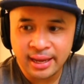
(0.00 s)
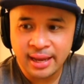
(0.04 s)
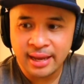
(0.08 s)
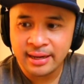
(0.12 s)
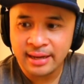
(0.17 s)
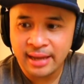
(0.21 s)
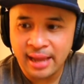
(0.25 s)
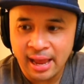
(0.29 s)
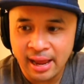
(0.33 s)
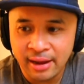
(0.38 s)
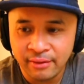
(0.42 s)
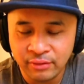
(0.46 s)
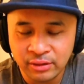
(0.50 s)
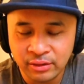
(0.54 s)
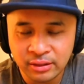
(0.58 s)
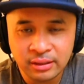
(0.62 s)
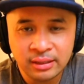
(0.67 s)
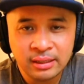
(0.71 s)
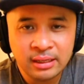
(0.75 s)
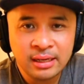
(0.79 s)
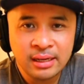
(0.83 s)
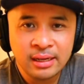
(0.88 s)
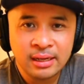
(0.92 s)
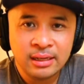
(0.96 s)
I can't have
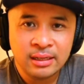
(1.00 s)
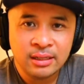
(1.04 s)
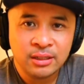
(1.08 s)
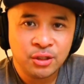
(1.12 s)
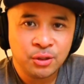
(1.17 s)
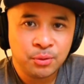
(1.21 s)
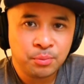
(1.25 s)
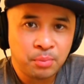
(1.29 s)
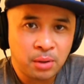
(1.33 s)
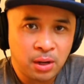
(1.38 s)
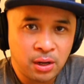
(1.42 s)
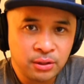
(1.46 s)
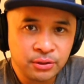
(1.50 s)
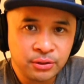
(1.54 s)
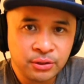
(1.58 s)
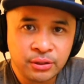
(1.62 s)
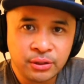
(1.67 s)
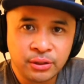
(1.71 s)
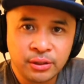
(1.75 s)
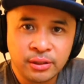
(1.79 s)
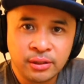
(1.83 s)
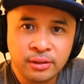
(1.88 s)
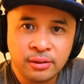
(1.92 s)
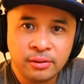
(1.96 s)
a
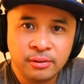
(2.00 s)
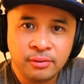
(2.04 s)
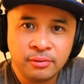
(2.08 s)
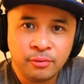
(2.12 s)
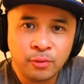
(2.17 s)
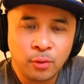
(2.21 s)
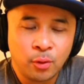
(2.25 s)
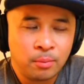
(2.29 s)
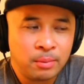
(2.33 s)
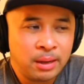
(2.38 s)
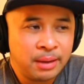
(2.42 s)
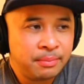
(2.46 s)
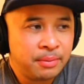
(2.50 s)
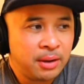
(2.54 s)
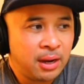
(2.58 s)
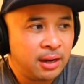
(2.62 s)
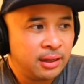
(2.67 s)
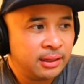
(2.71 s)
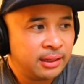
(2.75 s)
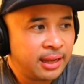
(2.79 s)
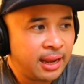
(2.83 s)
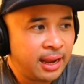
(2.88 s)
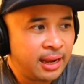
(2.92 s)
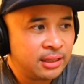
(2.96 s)
sponsor for my
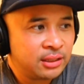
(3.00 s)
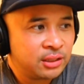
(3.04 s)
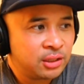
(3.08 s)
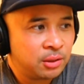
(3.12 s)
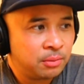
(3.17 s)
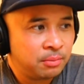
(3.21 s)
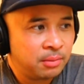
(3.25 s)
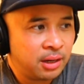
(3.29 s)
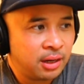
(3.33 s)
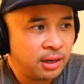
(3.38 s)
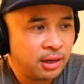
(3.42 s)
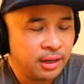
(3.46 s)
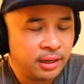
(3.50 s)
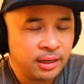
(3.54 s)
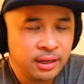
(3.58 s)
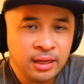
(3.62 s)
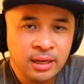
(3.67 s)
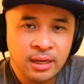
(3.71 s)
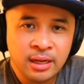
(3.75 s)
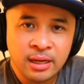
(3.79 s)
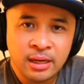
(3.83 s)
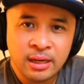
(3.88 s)
podcast or my,